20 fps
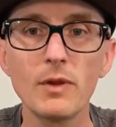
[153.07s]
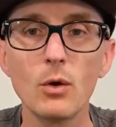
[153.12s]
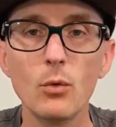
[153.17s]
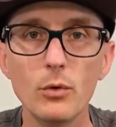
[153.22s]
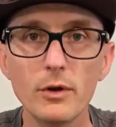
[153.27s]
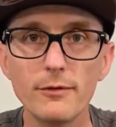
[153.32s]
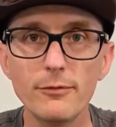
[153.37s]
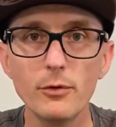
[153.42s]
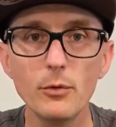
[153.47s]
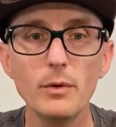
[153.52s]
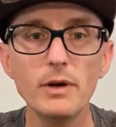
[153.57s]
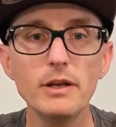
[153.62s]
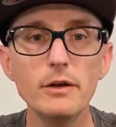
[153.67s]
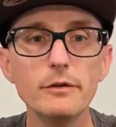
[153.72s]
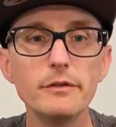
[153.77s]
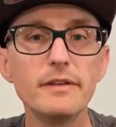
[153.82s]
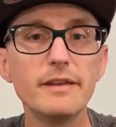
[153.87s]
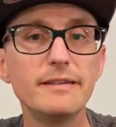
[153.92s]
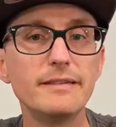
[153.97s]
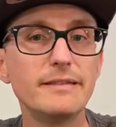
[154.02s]
What if we want to
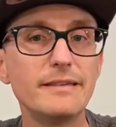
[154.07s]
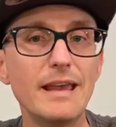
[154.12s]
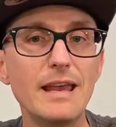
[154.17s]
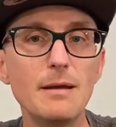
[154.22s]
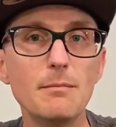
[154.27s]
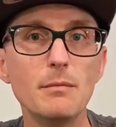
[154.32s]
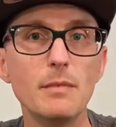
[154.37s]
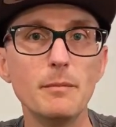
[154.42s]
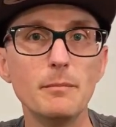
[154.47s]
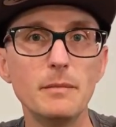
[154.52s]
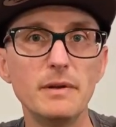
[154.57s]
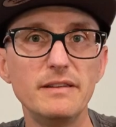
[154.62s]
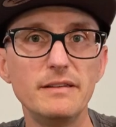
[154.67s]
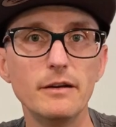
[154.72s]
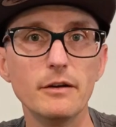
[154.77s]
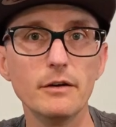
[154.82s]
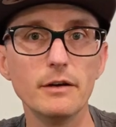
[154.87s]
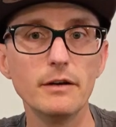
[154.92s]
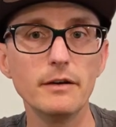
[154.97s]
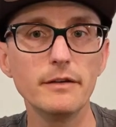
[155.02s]
use the same
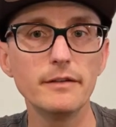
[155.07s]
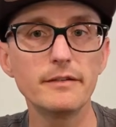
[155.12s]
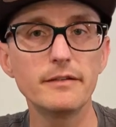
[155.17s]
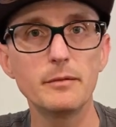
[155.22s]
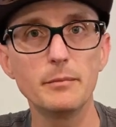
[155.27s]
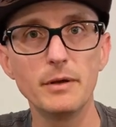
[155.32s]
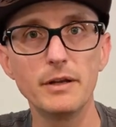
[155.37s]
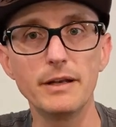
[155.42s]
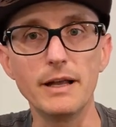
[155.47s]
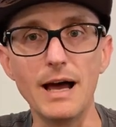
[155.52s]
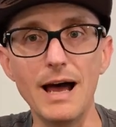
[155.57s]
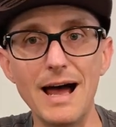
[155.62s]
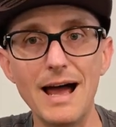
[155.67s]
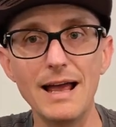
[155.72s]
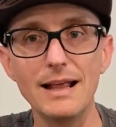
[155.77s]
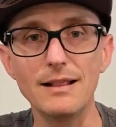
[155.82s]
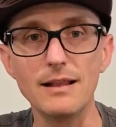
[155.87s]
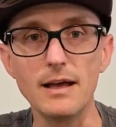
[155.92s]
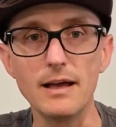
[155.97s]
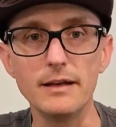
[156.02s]
materials to build a
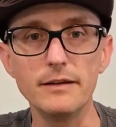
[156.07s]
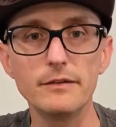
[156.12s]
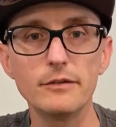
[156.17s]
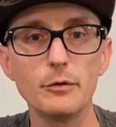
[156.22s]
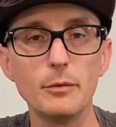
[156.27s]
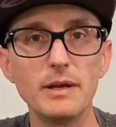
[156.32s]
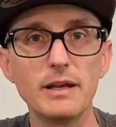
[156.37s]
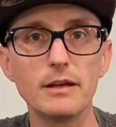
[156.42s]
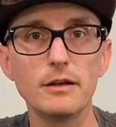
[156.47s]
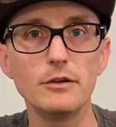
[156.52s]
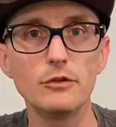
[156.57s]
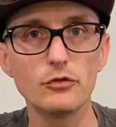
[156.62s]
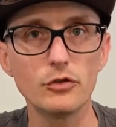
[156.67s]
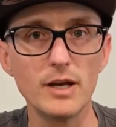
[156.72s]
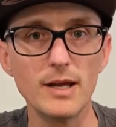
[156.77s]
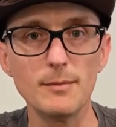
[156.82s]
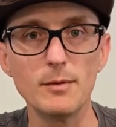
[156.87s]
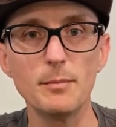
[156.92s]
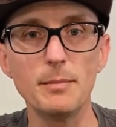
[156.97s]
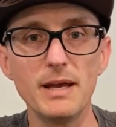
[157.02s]
high line so we can
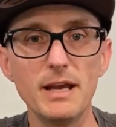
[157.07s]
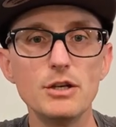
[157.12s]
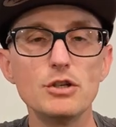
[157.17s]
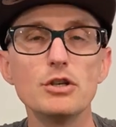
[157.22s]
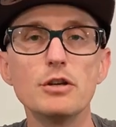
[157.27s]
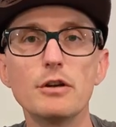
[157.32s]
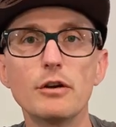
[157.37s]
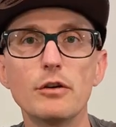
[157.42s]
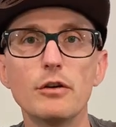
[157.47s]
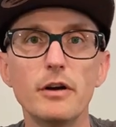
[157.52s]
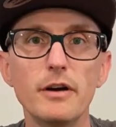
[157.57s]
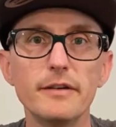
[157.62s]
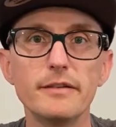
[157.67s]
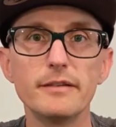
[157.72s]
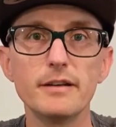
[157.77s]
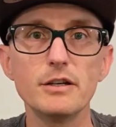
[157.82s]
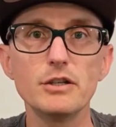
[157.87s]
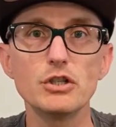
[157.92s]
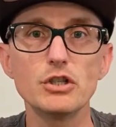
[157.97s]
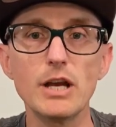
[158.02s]
tram a patient across
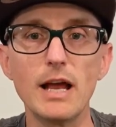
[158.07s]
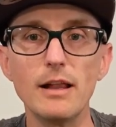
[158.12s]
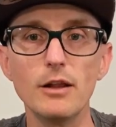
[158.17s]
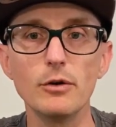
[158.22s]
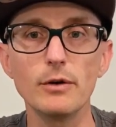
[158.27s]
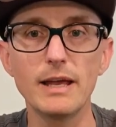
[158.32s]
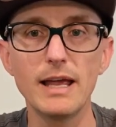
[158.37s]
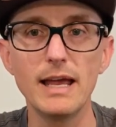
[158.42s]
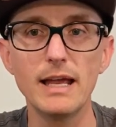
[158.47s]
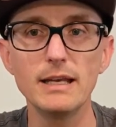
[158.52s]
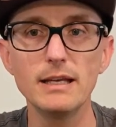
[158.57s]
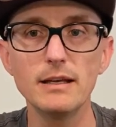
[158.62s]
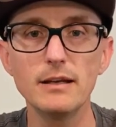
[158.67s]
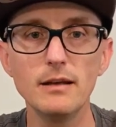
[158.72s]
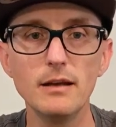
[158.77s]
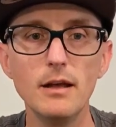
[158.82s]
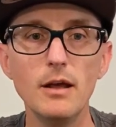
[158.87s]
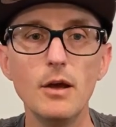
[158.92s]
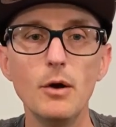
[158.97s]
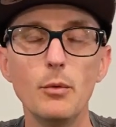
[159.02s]
a shallow
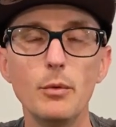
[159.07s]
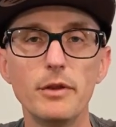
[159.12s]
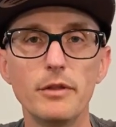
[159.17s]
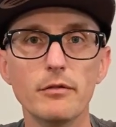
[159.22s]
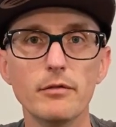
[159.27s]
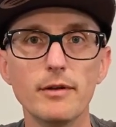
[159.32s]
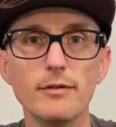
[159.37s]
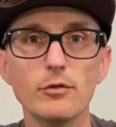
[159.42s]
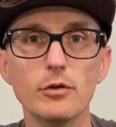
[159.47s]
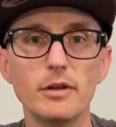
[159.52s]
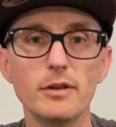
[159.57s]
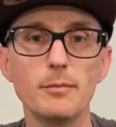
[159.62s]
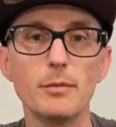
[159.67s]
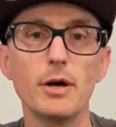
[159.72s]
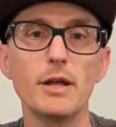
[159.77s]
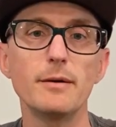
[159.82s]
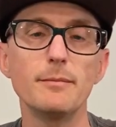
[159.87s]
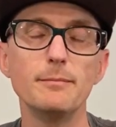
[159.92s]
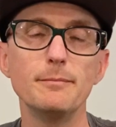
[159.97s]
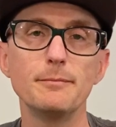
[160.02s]
canyon with a river at the
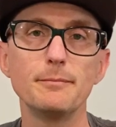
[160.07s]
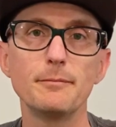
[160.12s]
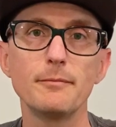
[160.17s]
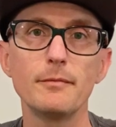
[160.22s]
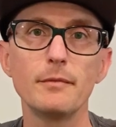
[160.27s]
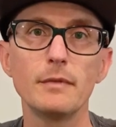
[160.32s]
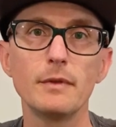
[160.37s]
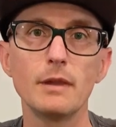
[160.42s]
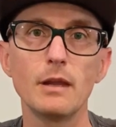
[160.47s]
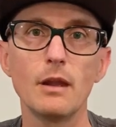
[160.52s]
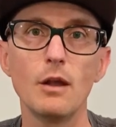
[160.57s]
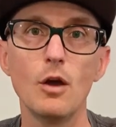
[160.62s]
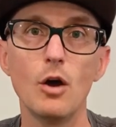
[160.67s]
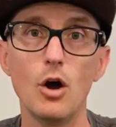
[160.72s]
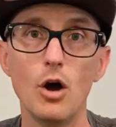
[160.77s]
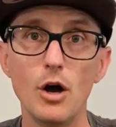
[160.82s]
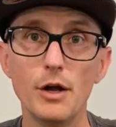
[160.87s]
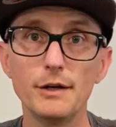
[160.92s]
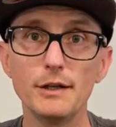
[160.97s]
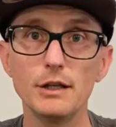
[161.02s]
bottom?
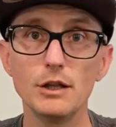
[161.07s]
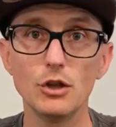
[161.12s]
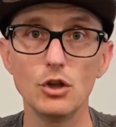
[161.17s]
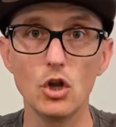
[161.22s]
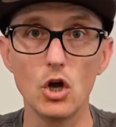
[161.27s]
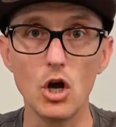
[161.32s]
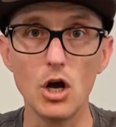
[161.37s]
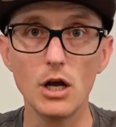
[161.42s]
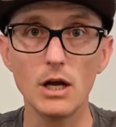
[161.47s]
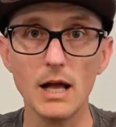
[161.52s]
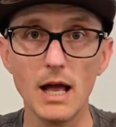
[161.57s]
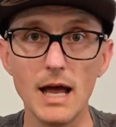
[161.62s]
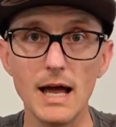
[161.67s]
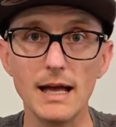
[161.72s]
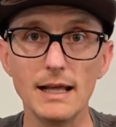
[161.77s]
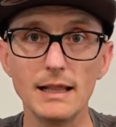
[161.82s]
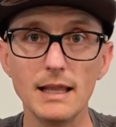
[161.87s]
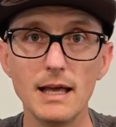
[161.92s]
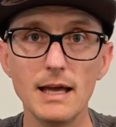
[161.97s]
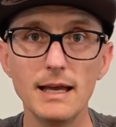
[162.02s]
On a long
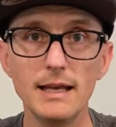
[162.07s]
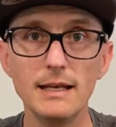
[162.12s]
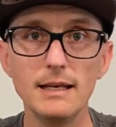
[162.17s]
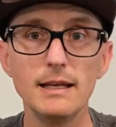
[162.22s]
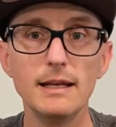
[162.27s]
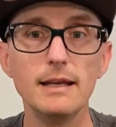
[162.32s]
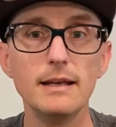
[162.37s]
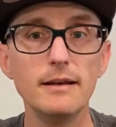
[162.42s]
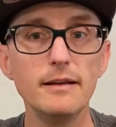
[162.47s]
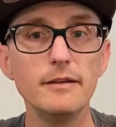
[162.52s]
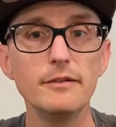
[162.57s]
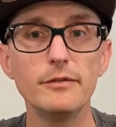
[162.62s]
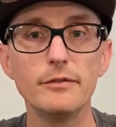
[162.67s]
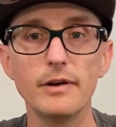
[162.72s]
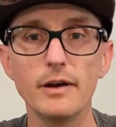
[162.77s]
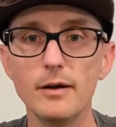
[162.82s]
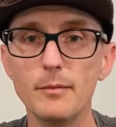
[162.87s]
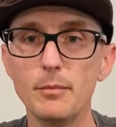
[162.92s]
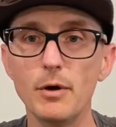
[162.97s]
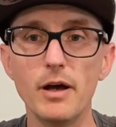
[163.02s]
high line, it is
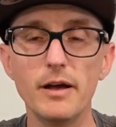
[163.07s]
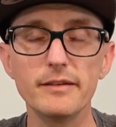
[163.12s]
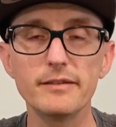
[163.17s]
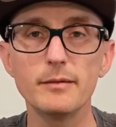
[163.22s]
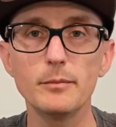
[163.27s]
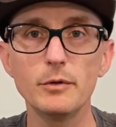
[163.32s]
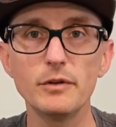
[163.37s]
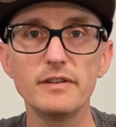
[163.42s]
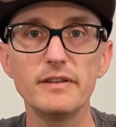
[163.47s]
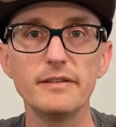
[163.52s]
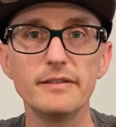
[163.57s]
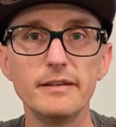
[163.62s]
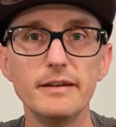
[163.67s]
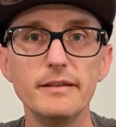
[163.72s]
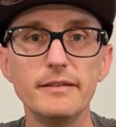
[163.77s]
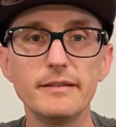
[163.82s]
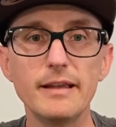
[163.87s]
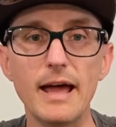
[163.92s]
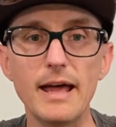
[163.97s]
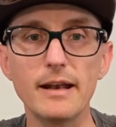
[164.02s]
very possible to see
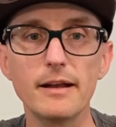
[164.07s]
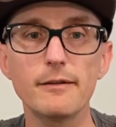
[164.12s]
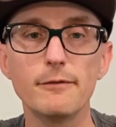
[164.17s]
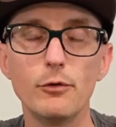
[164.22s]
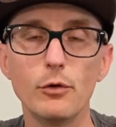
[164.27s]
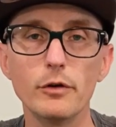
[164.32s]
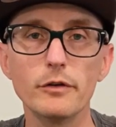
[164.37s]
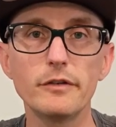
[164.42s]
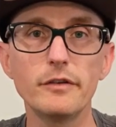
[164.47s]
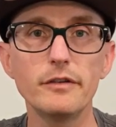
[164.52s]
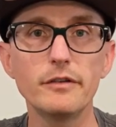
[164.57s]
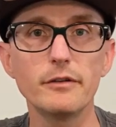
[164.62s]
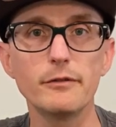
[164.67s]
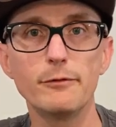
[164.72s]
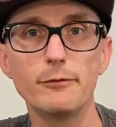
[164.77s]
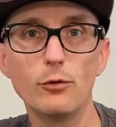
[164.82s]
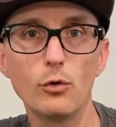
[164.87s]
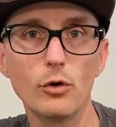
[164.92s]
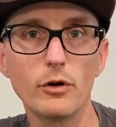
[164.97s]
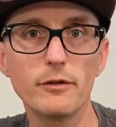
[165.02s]
static forces of
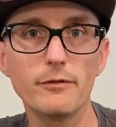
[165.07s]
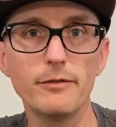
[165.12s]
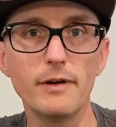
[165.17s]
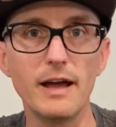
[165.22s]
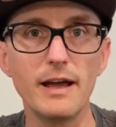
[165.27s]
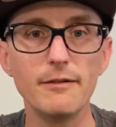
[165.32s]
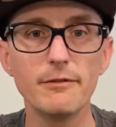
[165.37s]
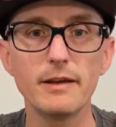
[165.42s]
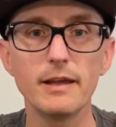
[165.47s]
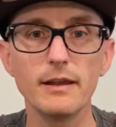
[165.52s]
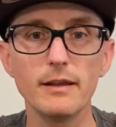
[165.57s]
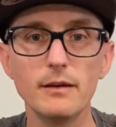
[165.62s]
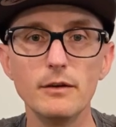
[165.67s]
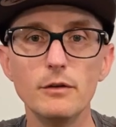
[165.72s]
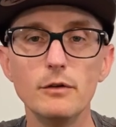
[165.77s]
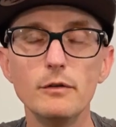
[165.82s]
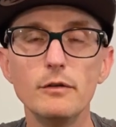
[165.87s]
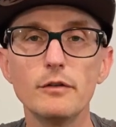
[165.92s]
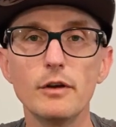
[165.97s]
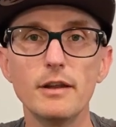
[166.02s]
4 to 5
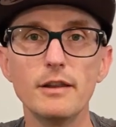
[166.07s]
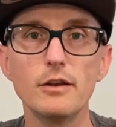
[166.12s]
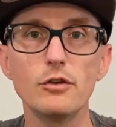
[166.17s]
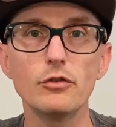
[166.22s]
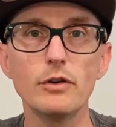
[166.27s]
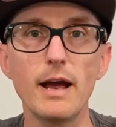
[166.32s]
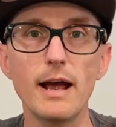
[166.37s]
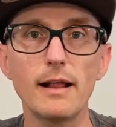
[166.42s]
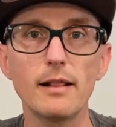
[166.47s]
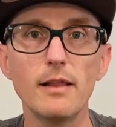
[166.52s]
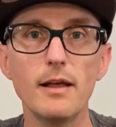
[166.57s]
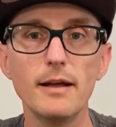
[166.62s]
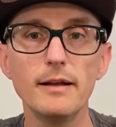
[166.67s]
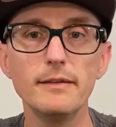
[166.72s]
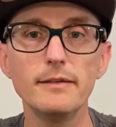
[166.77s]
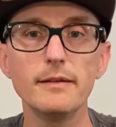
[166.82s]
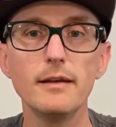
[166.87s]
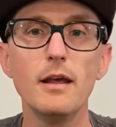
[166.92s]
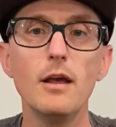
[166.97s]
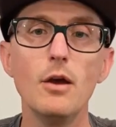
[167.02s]
kilonewtons on the track
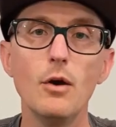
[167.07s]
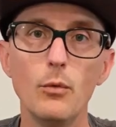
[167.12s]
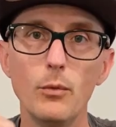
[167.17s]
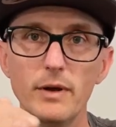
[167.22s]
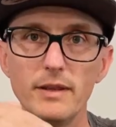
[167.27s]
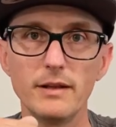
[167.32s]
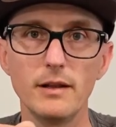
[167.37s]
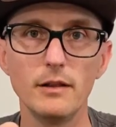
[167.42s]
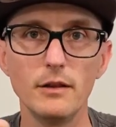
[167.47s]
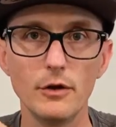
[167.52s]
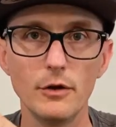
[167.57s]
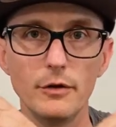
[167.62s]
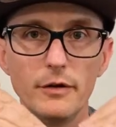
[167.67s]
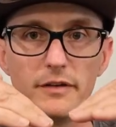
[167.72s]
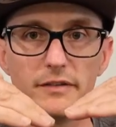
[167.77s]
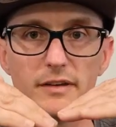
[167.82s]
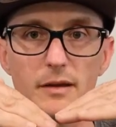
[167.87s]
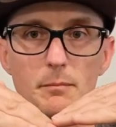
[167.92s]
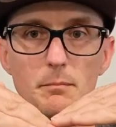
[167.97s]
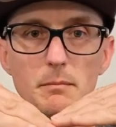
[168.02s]
lines when the load
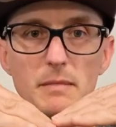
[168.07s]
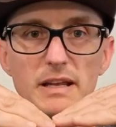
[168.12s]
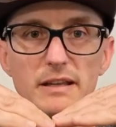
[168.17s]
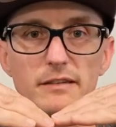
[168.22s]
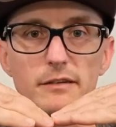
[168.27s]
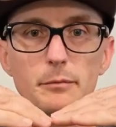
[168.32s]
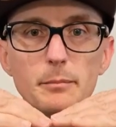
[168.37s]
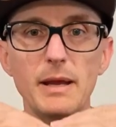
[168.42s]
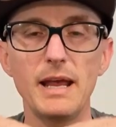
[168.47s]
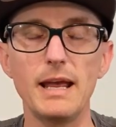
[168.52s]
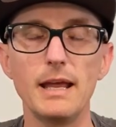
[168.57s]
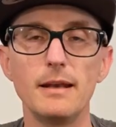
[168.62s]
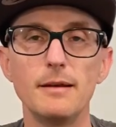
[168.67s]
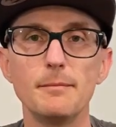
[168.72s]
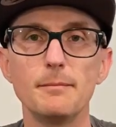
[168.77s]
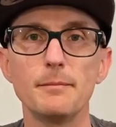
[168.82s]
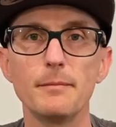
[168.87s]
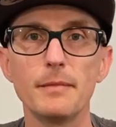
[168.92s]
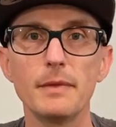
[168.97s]
is at mid-span.